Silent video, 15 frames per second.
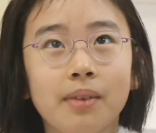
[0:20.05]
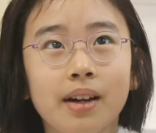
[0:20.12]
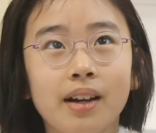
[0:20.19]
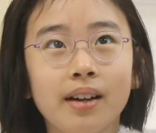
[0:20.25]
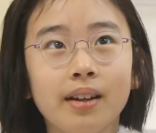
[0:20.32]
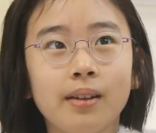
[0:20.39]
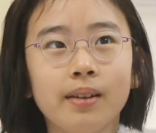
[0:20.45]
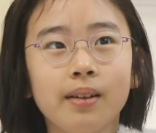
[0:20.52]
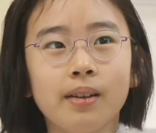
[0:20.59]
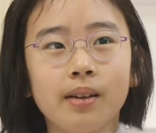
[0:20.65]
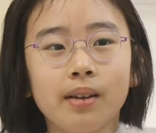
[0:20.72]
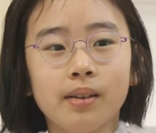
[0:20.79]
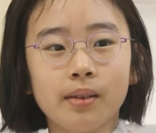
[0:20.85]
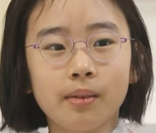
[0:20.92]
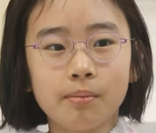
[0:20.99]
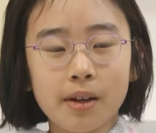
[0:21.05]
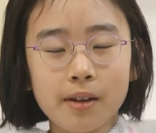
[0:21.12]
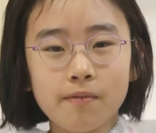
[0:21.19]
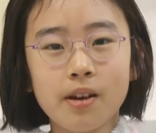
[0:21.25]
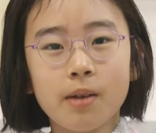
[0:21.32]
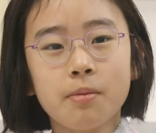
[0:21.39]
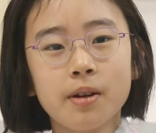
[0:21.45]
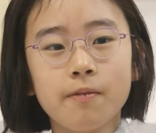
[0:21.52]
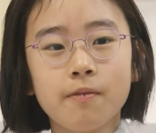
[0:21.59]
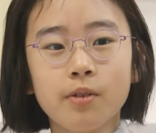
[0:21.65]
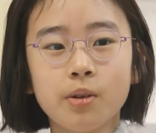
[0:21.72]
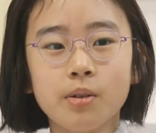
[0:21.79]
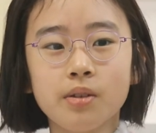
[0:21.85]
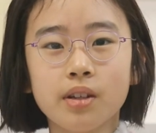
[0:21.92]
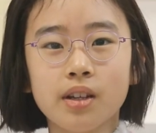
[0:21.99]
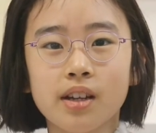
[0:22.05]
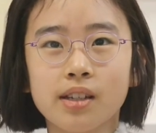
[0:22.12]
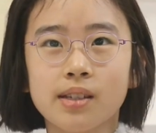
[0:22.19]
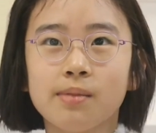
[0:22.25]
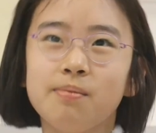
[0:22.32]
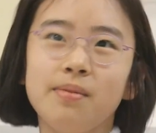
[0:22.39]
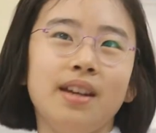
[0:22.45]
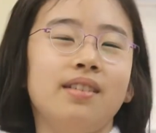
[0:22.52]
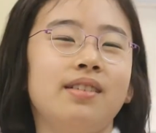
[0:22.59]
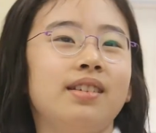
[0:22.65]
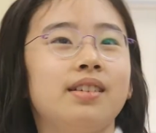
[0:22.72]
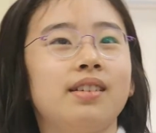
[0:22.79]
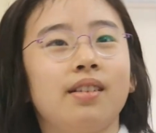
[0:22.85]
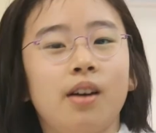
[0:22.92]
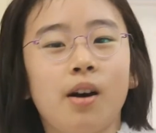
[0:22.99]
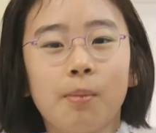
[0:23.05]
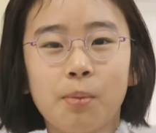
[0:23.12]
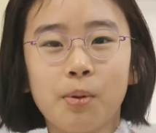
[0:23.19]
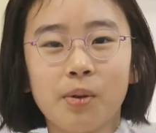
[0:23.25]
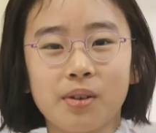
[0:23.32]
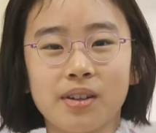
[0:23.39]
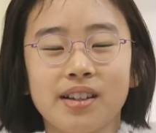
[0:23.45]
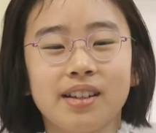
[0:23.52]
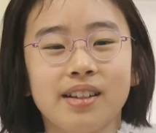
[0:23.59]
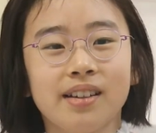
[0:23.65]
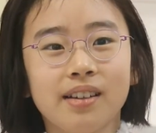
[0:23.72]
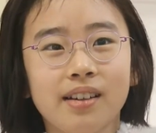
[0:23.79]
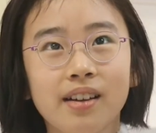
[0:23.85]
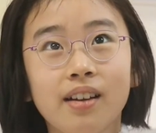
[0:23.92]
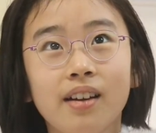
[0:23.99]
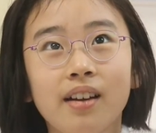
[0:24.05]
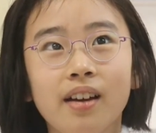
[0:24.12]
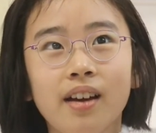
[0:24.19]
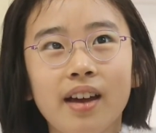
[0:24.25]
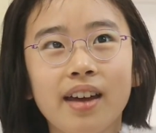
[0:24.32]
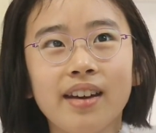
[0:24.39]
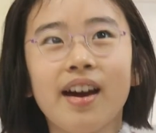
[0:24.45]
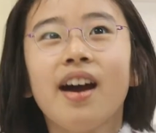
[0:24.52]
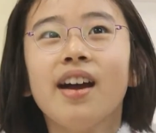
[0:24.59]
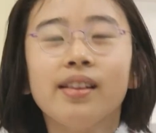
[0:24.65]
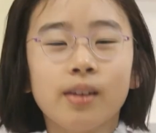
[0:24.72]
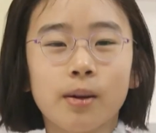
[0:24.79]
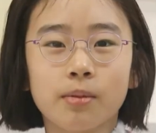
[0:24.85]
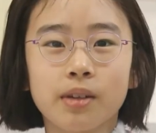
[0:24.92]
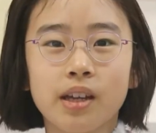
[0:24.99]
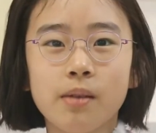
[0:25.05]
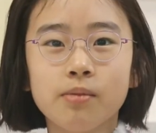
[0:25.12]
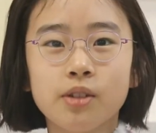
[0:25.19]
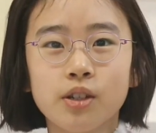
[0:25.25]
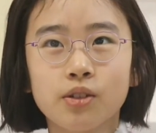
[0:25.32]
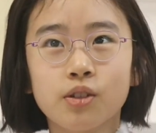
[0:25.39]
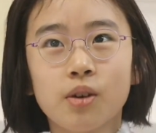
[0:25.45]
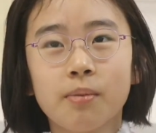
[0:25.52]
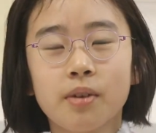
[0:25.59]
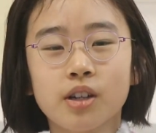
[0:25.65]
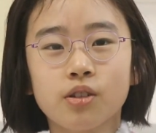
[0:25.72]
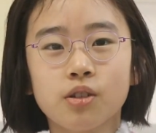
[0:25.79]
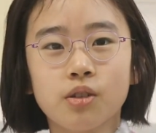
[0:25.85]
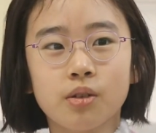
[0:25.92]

My favorite food is meat, or pork. And I love kimchi so much